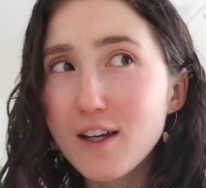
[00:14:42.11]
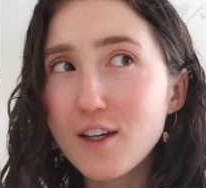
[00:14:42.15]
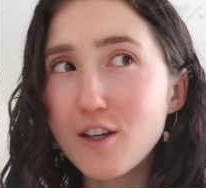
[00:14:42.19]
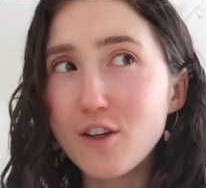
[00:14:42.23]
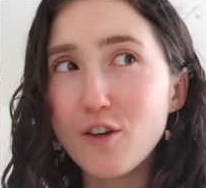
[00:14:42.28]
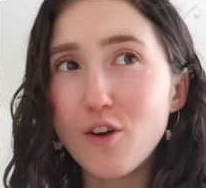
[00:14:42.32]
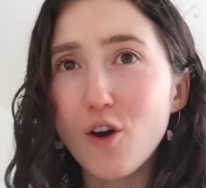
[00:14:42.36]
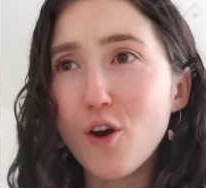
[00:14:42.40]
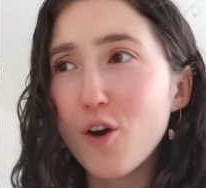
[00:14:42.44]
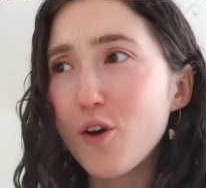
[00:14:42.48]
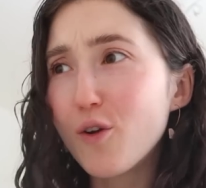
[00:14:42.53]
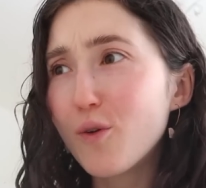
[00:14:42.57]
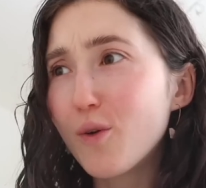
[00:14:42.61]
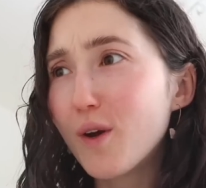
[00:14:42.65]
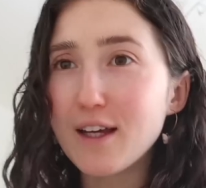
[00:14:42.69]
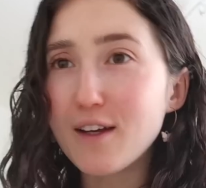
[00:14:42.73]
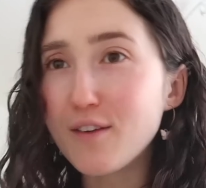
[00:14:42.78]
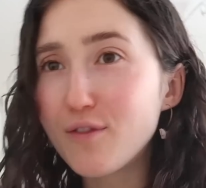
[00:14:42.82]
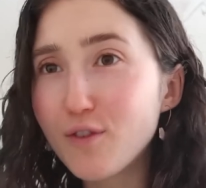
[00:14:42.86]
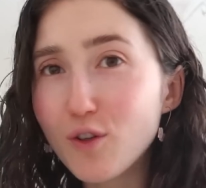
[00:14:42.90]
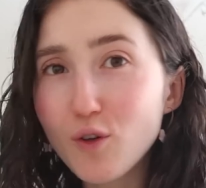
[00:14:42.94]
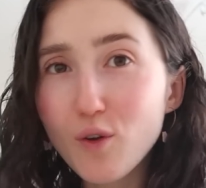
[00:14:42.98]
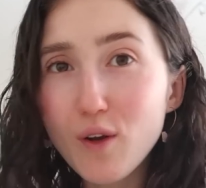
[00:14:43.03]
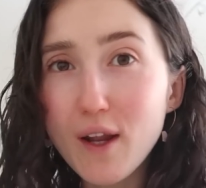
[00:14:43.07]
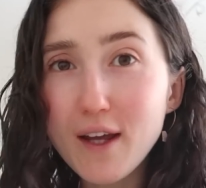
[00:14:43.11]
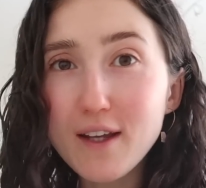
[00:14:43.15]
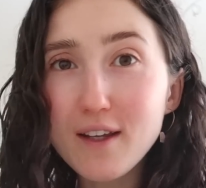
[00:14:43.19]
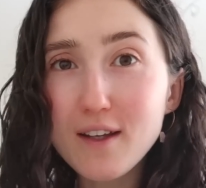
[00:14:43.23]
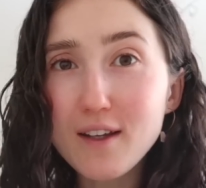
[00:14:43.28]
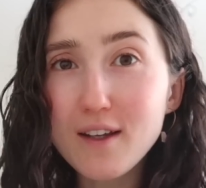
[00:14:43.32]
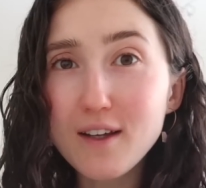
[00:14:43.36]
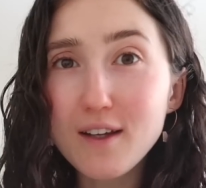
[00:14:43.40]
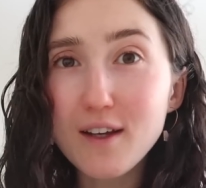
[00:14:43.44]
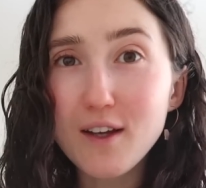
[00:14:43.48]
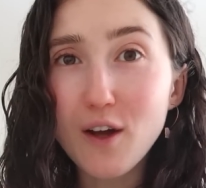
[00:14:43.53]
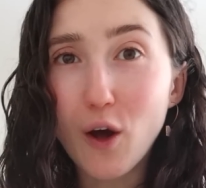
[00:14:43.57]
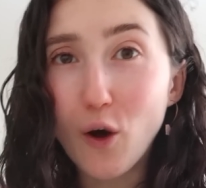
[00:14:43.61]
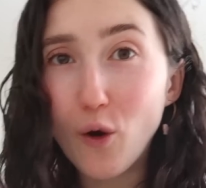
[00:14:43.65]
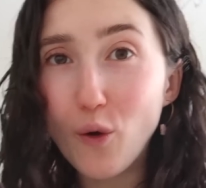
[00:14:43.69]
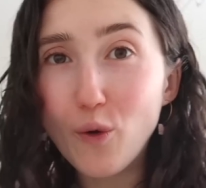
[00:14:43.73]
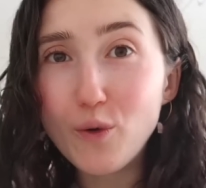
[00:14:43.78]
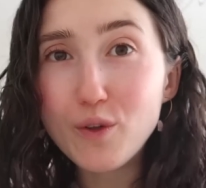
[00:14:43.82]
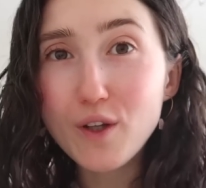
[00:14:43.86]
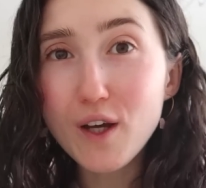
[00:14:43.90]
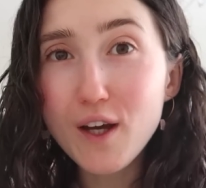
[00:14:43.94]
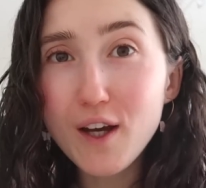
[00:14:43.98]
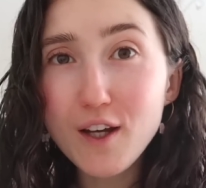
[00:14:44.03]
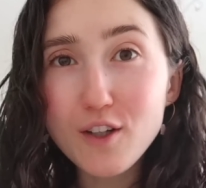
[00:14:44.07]
You know, if you're like
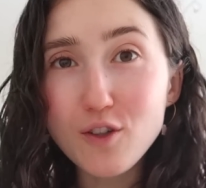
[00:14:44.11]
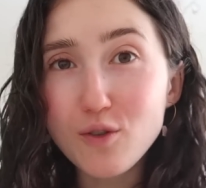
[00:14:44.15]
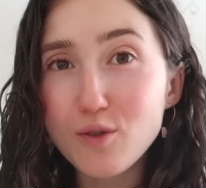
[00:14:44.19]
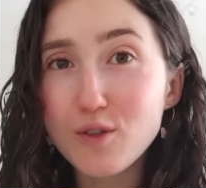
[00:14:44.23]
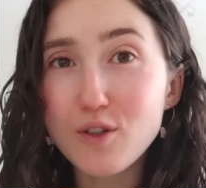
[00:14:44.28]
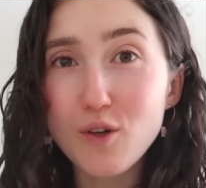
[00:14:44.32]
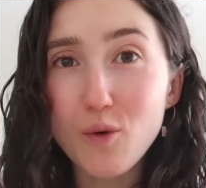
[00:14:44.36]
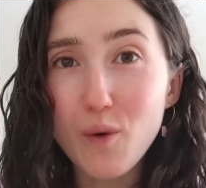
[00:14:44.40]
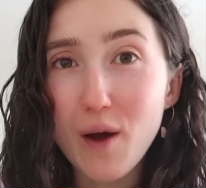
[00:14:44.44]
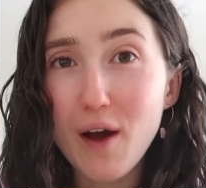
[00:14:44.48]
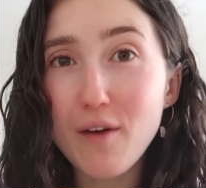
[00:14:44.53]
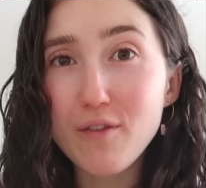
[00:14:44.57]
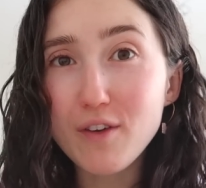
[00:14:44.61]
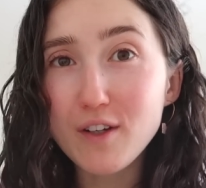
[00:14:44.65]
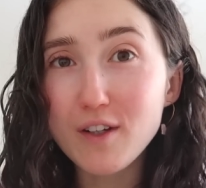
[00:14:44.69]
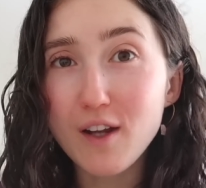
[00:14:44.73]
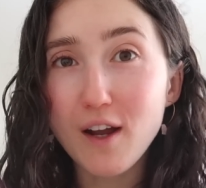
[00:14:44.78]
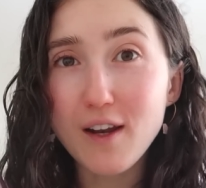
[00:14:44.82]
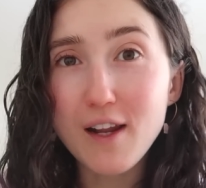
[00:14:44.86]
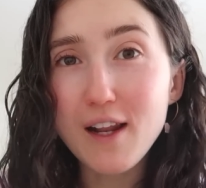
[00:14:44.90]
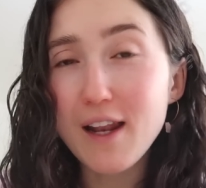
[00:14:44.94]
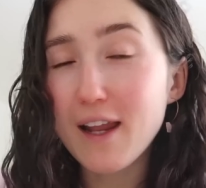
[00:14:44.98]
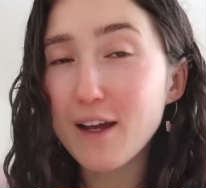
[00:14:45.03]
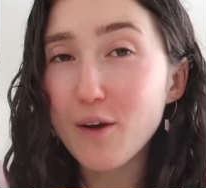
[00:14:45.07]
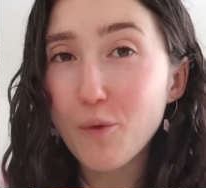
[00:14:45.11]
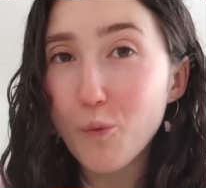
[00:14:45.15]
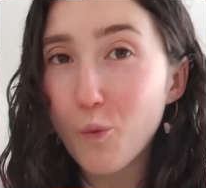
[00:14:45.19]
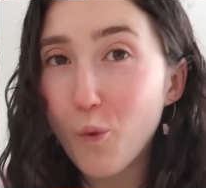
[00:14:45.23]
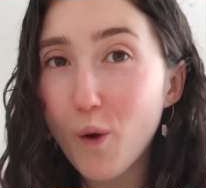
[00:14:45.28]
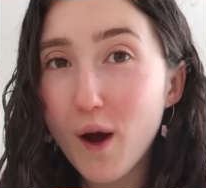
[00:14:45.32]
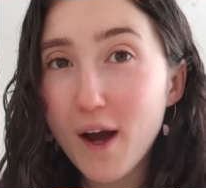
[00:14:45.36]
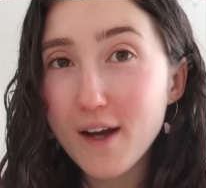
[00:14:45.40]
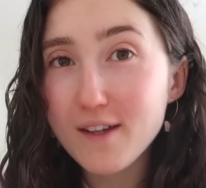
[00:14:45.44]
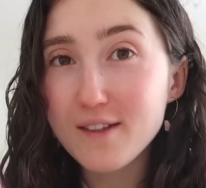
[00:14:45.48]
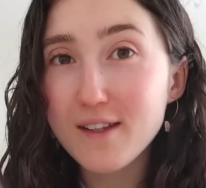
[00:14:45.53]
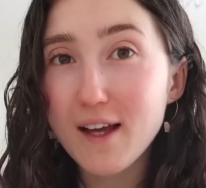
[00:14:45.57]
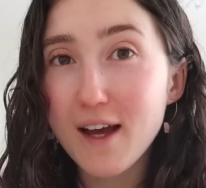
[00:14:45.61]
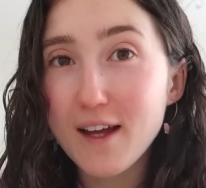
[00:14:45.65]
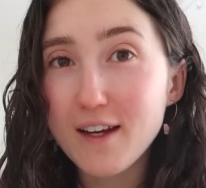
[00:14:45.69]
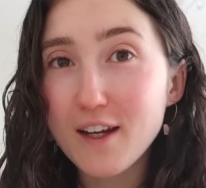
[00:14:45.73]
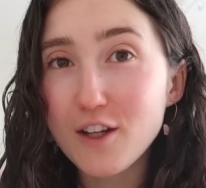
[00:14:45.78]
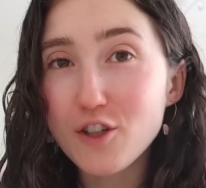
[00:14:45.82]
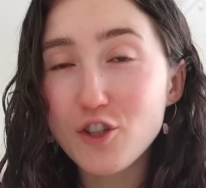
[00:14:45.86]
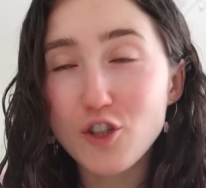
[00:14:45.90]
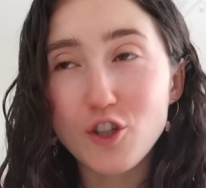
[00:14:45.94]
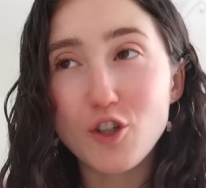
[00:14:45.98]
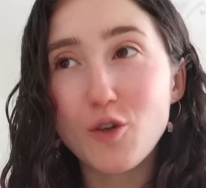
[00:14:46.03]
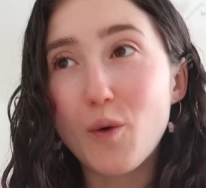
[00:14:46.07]
older and you still haven't done it, like, why is that an
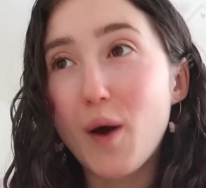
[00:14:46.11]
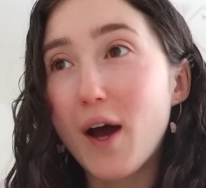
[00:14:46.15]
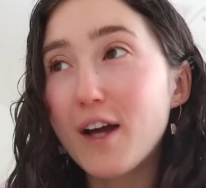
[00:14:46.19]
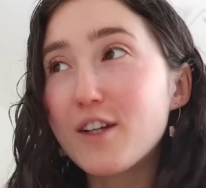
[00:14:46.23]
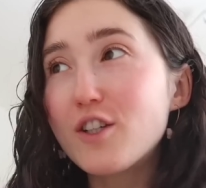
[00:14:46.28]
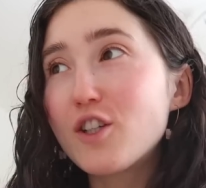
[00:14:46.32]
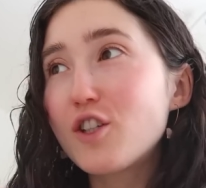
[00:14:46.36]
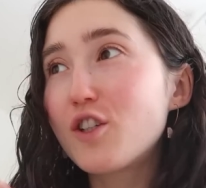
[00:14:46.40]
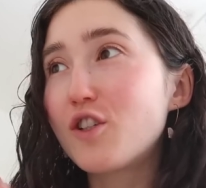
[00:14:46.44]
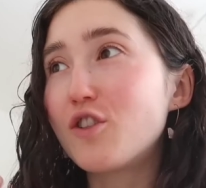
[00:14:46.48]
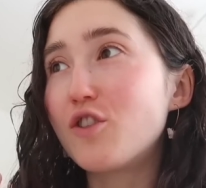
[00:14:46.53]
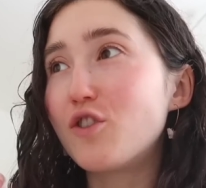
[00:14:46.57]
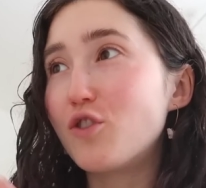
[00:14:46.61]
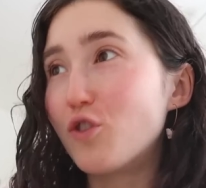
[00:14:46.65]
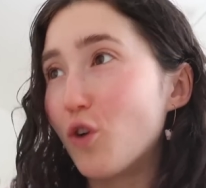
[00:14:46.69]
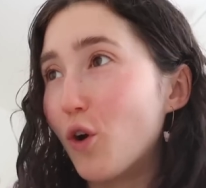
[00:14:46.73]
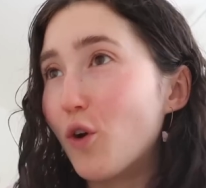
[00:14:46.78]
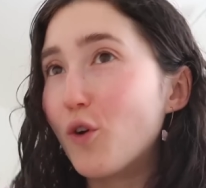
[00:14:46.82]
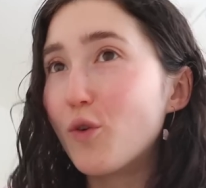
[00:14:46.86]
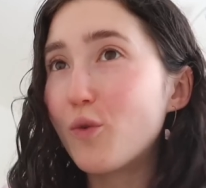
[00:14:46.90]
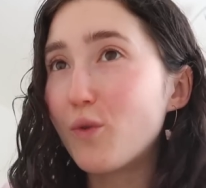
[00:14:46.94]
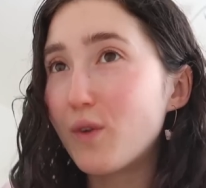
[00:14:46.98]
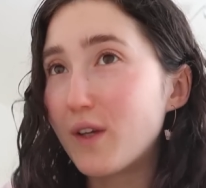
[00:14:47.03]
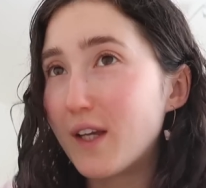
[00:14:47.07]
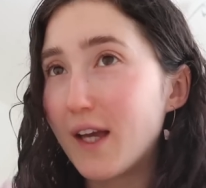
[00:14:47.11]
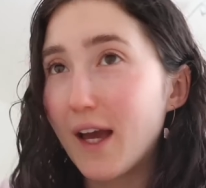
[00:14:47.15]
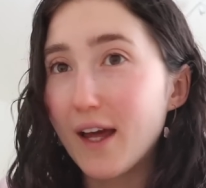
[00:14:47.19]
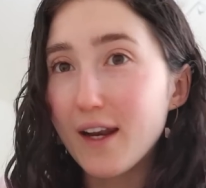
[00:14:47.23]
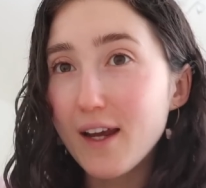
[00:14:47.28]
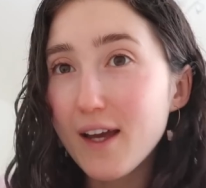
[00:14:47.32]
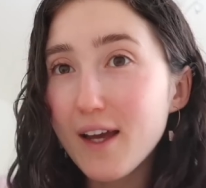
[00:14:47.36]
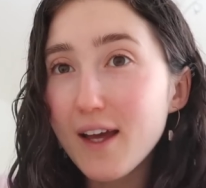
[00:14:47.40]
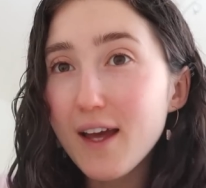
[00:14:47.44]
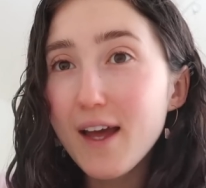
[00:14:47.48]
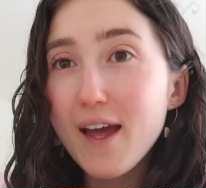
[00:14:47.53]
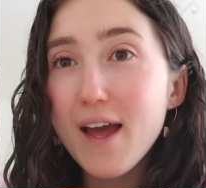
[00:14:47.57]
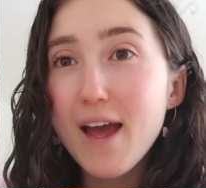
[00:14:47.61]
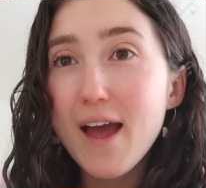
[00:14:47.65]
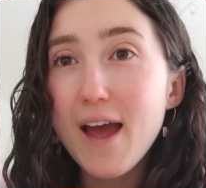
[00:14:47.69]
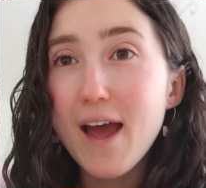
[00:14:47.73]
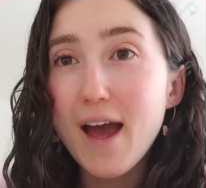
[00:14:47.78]
issue? I just don't get it.